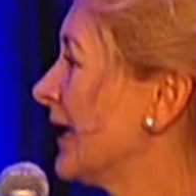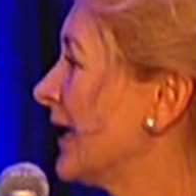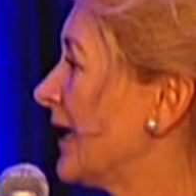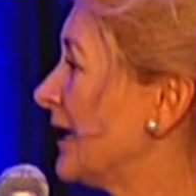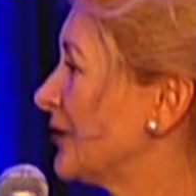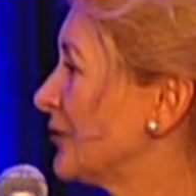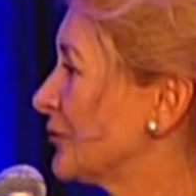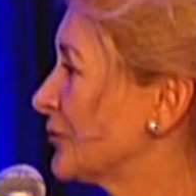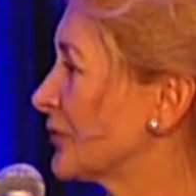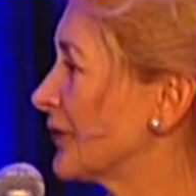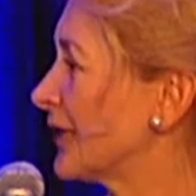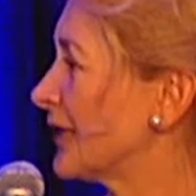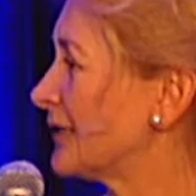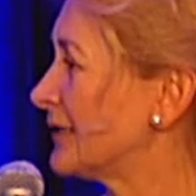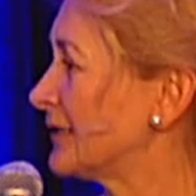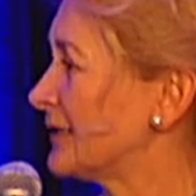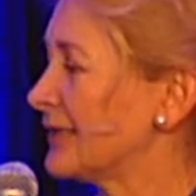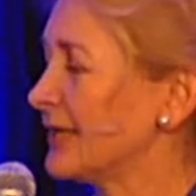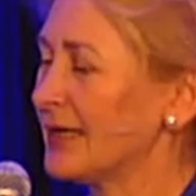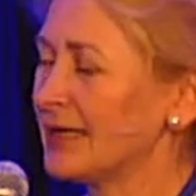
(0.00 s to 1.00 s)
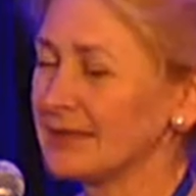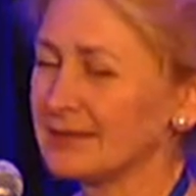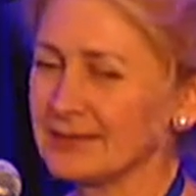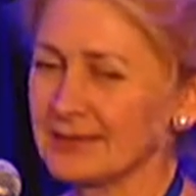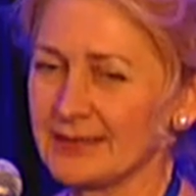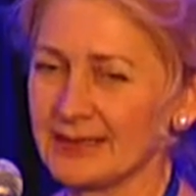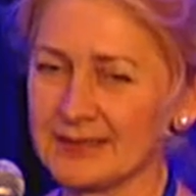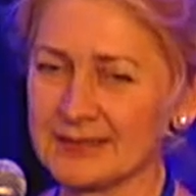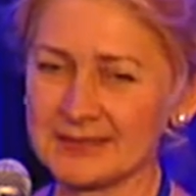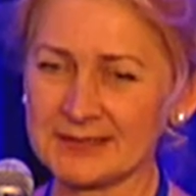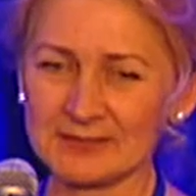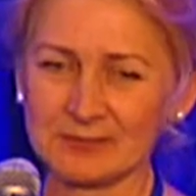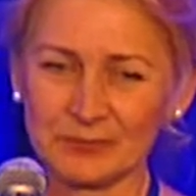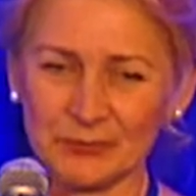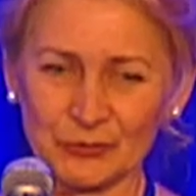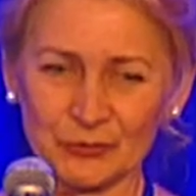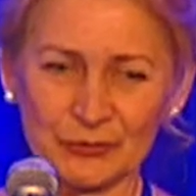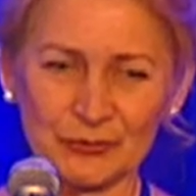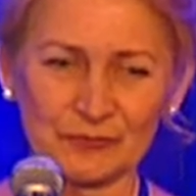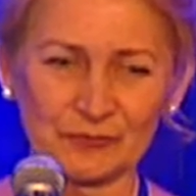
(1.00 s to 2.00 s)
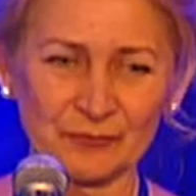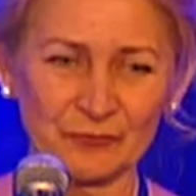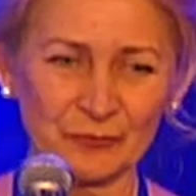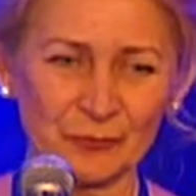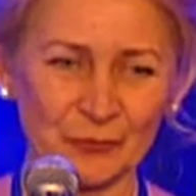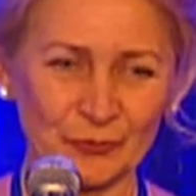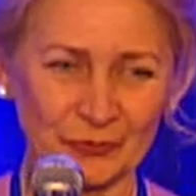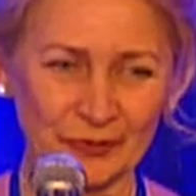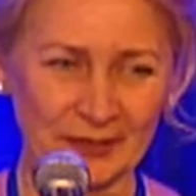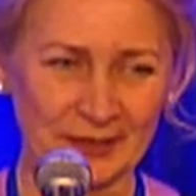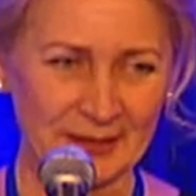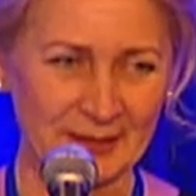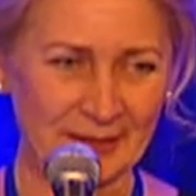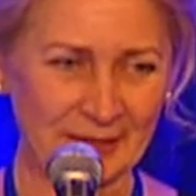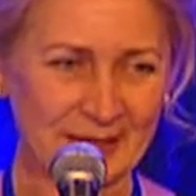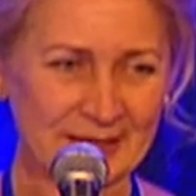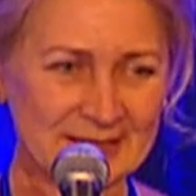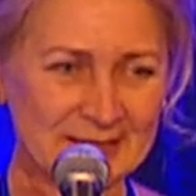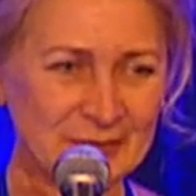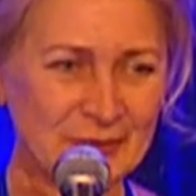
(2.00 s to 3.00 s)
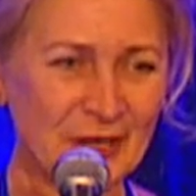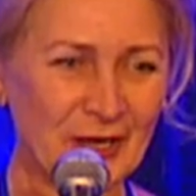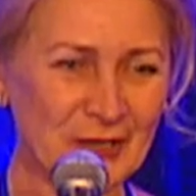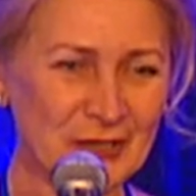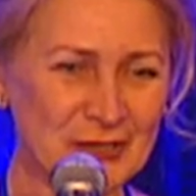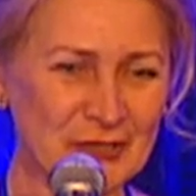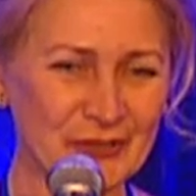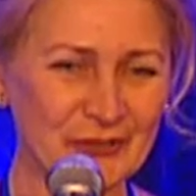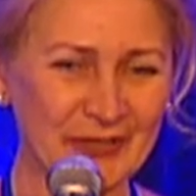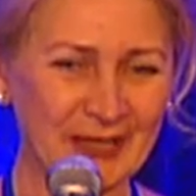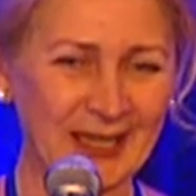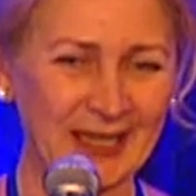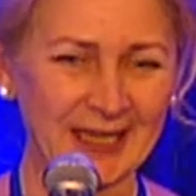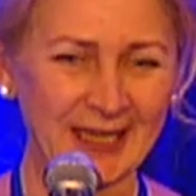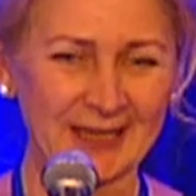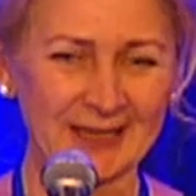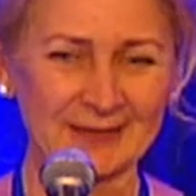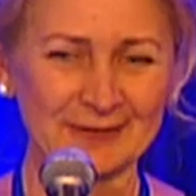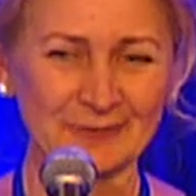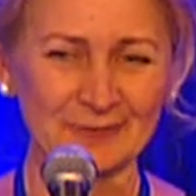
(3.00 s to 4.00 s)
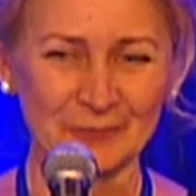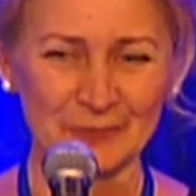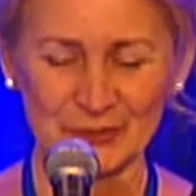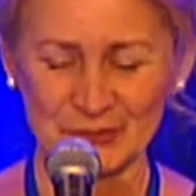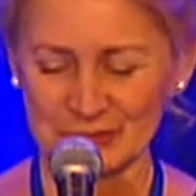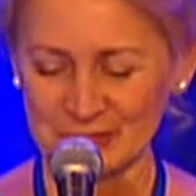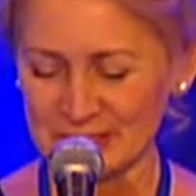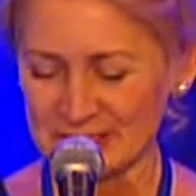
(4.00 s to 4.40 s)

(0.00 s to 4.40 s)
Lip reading: and you get nice, beautiful structure again, which